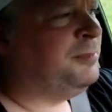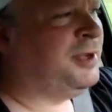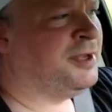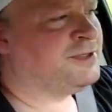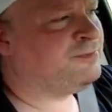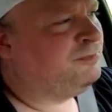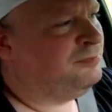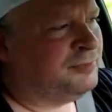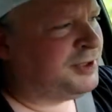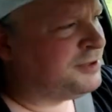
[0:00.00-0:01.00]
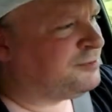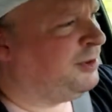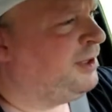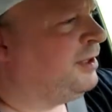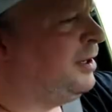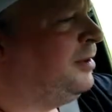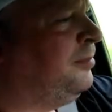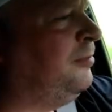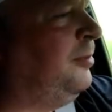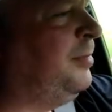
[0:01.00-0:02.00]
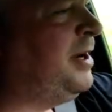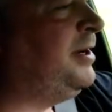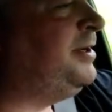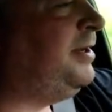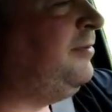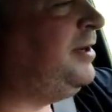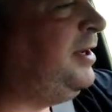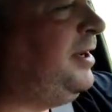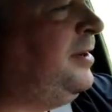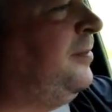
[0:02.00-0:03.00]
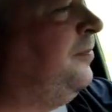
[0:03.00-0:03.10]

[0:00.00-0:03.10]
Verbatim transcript: because because we uh, we made a DVD.